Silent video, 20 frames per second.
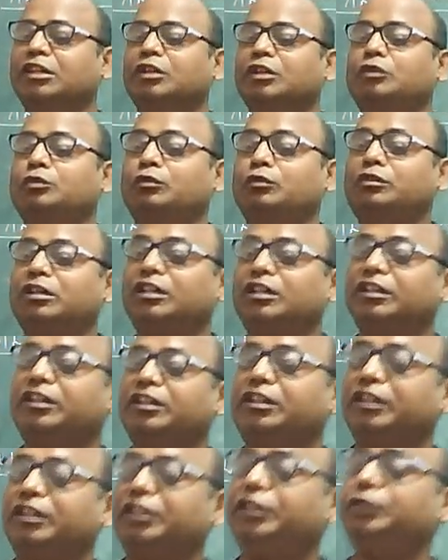to
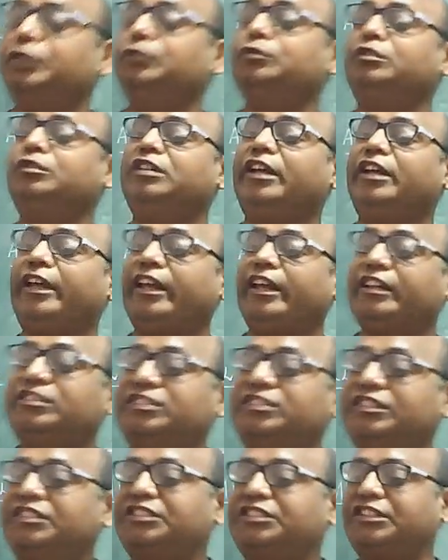continue the
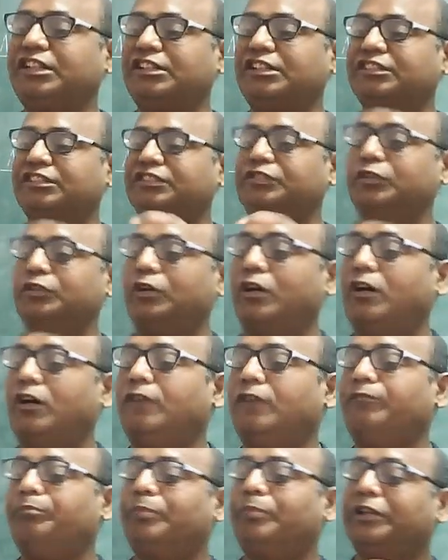existence
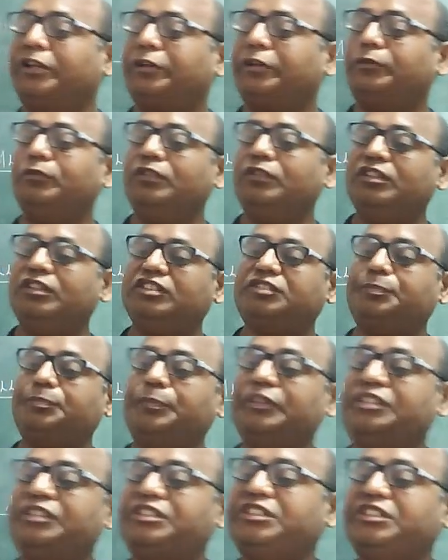of particular
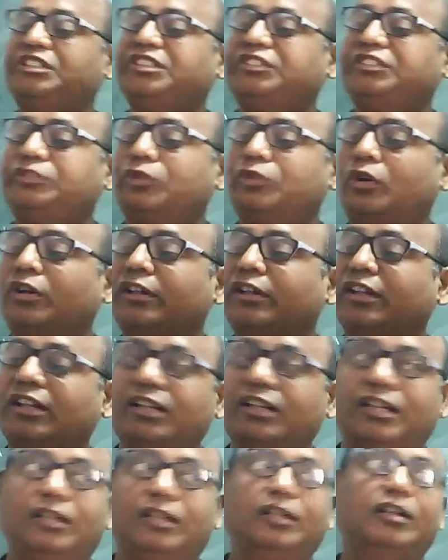species on the
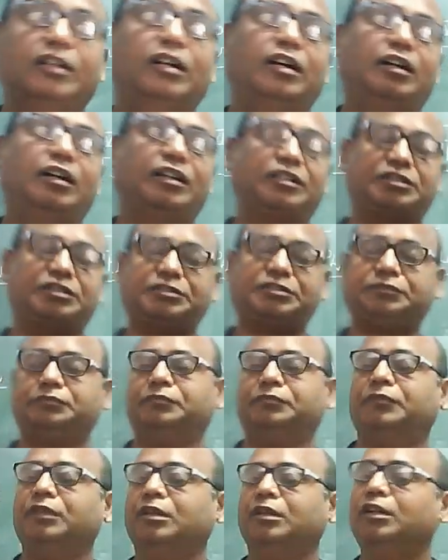earth.
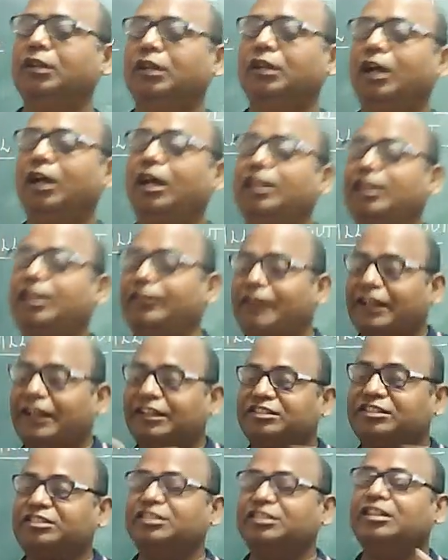
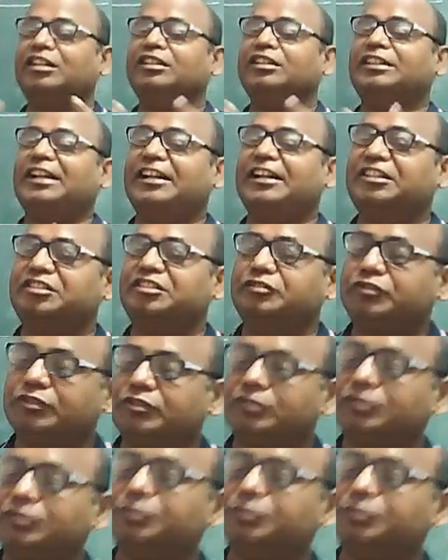Otherwise, that